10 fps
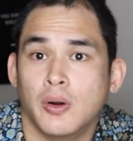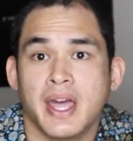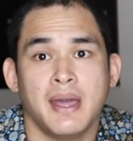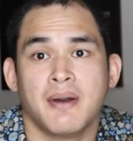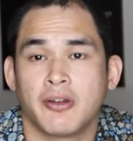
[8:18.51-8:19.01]

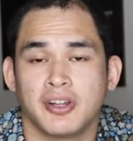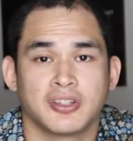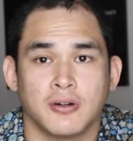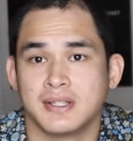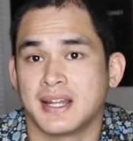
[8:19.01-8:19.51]
hey, my credit
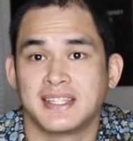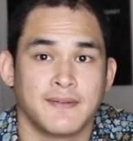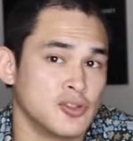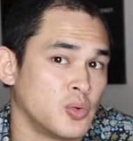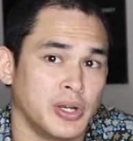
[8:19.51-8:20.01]
score is at a
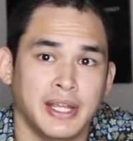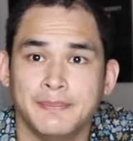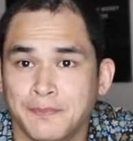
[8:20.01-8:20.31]
720.